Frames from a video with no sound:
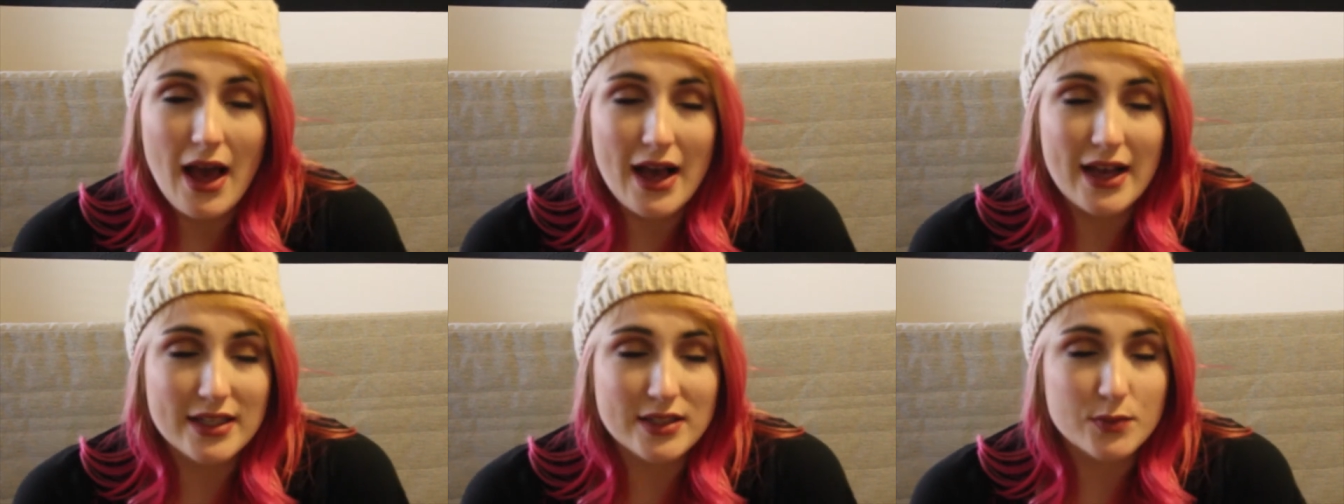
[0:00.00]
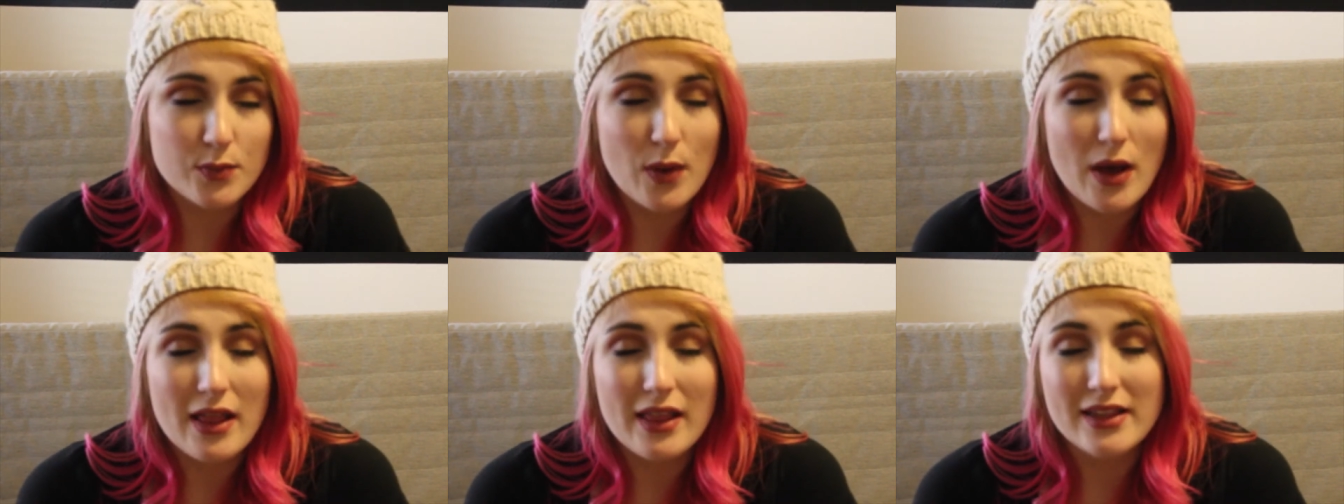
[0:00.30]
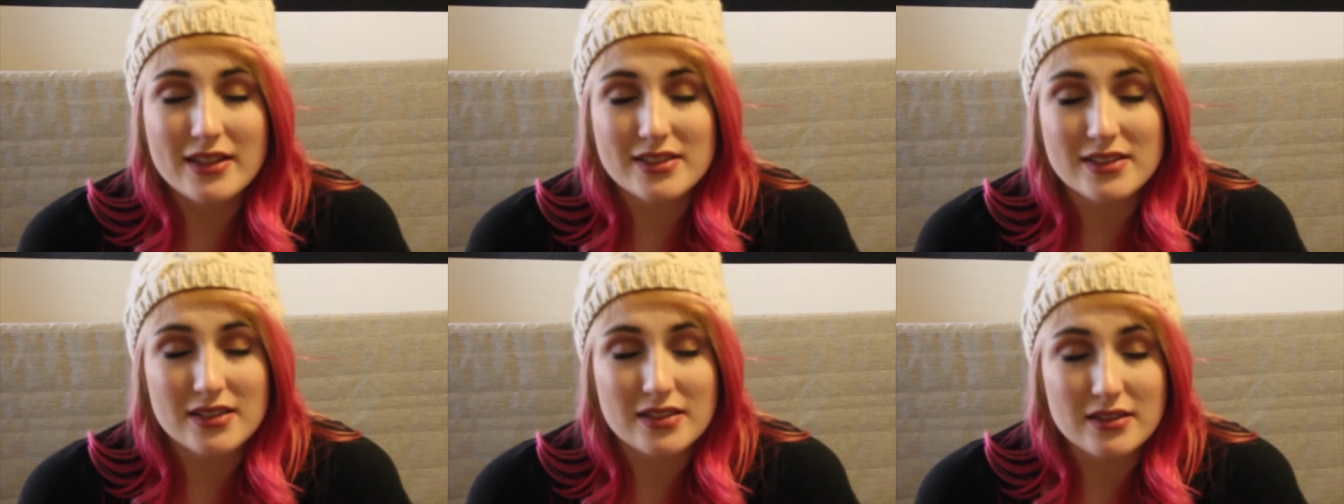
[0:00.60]
as well
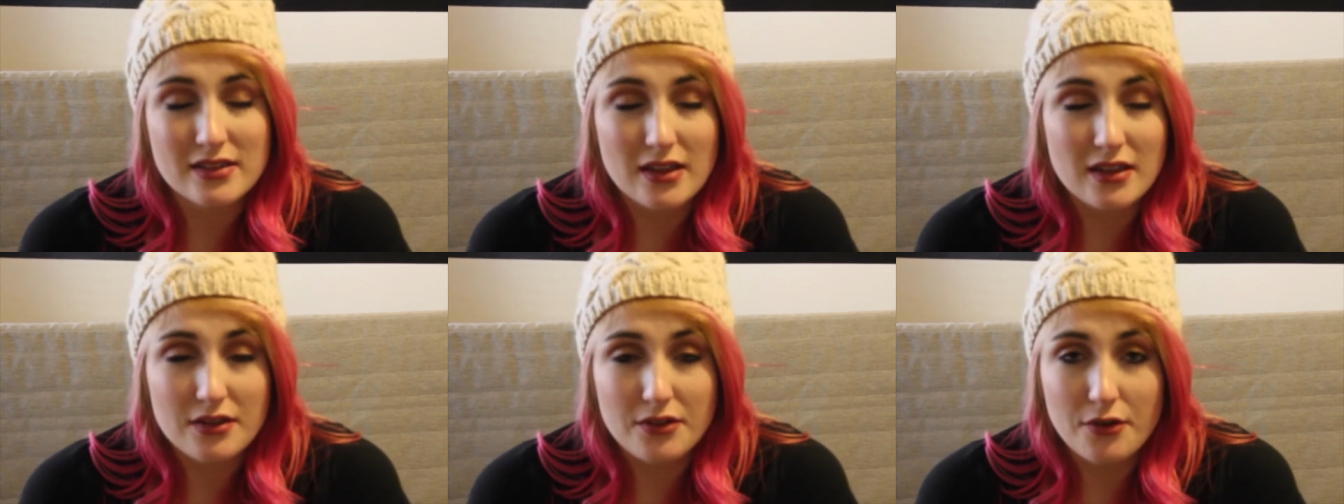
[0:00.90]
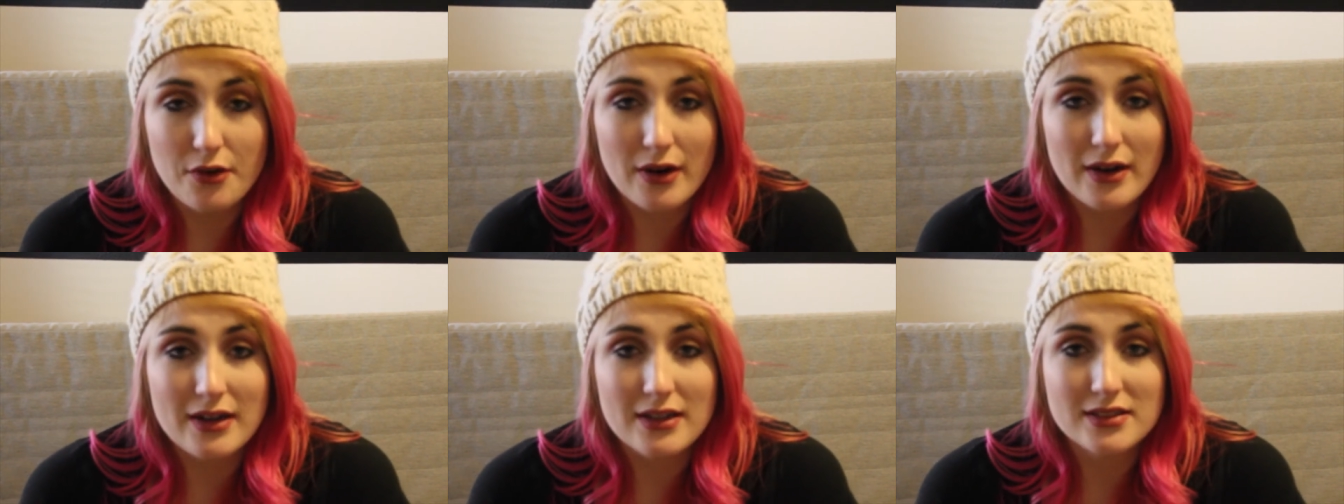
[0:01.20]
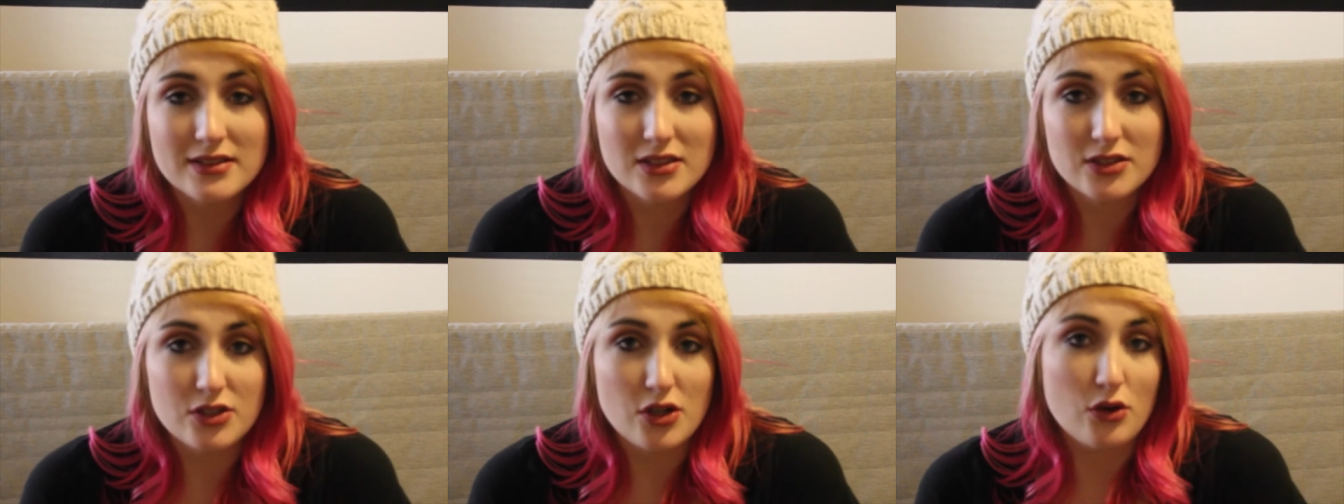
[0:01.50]
as great
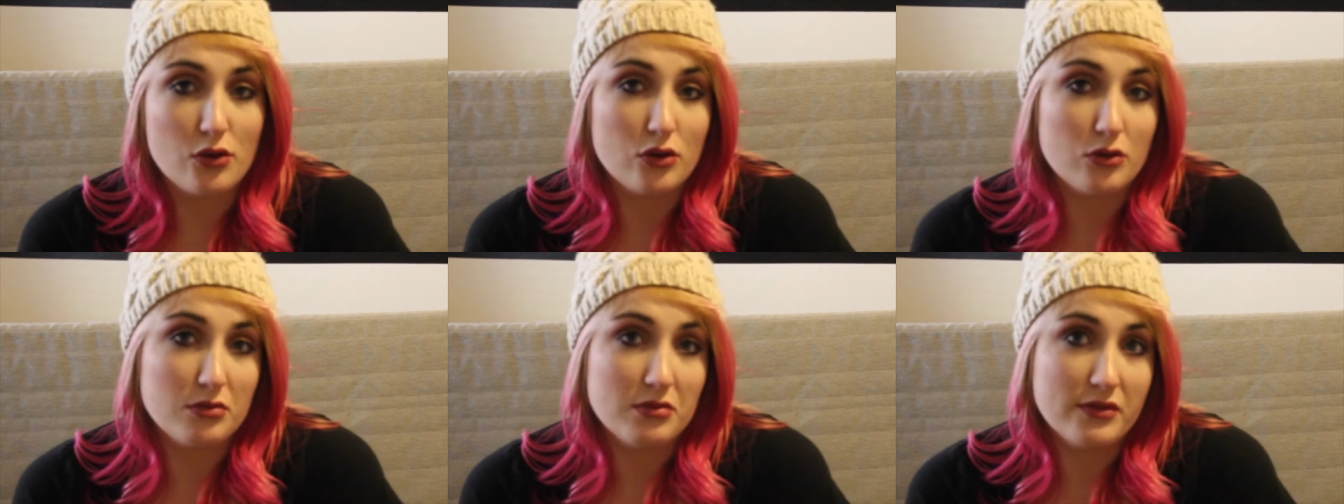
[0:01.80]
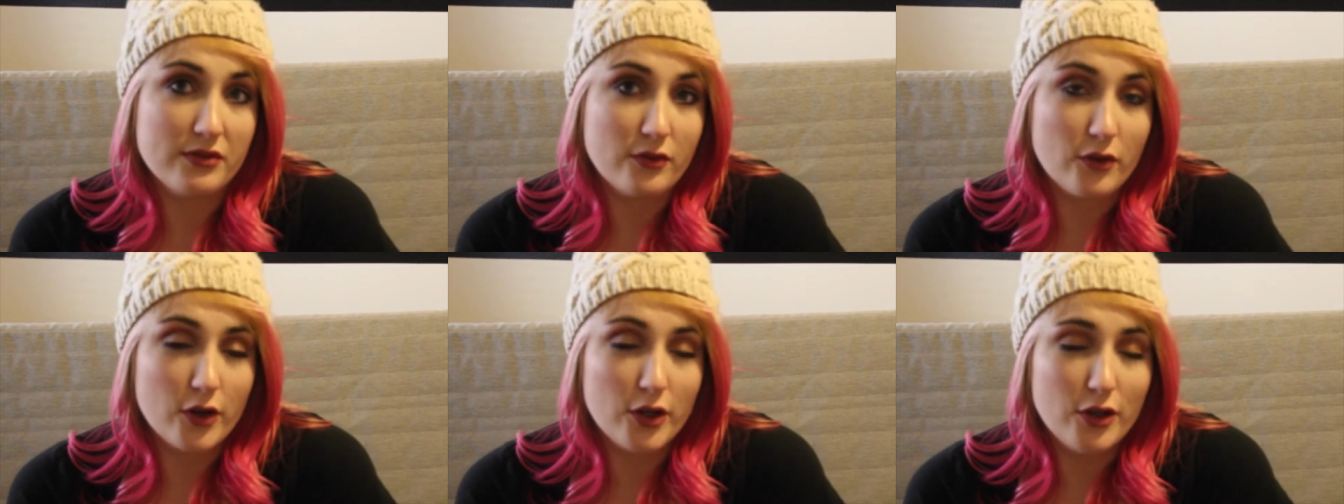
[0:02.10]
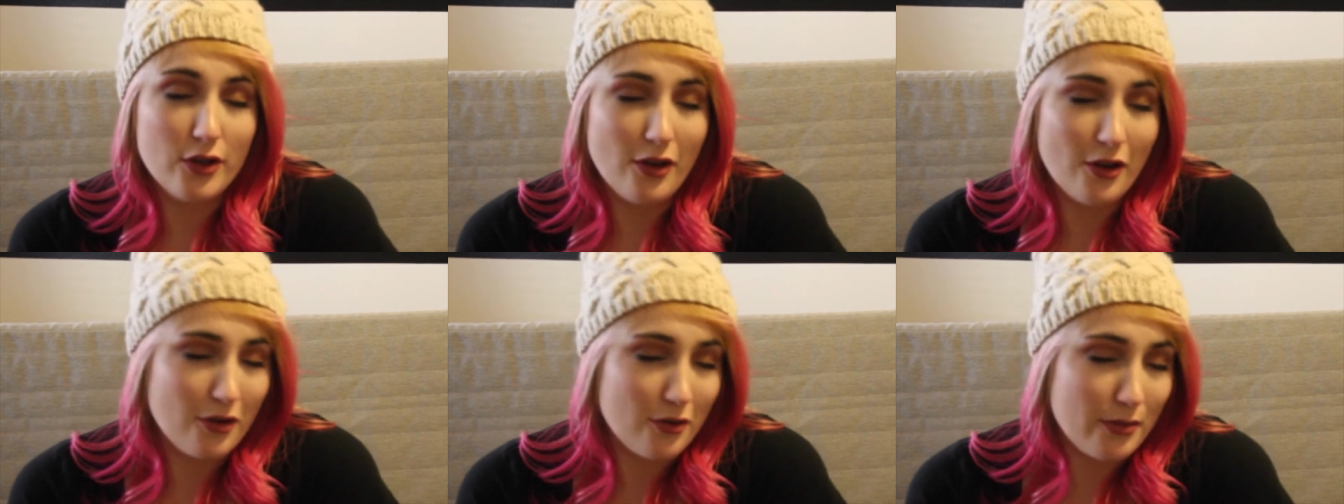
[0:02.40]
as a toner before
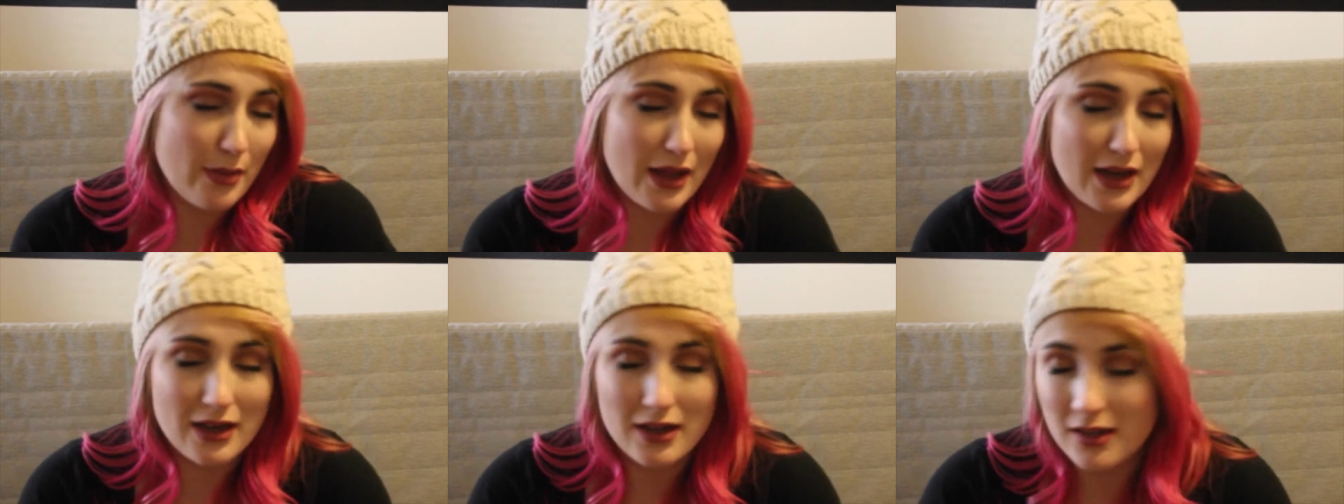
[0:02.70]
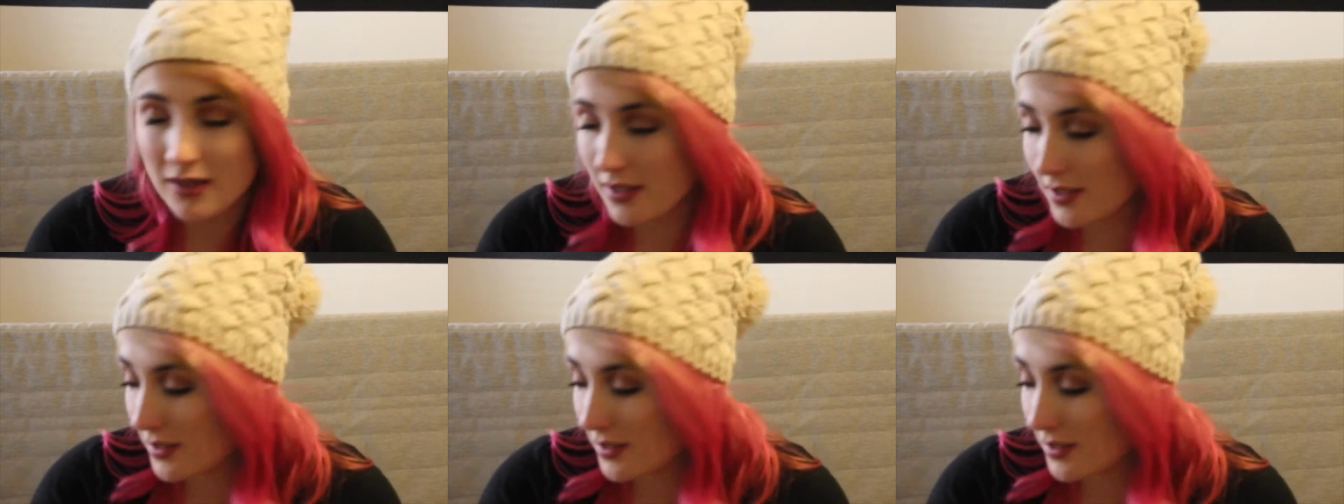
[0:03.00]
you go to bed.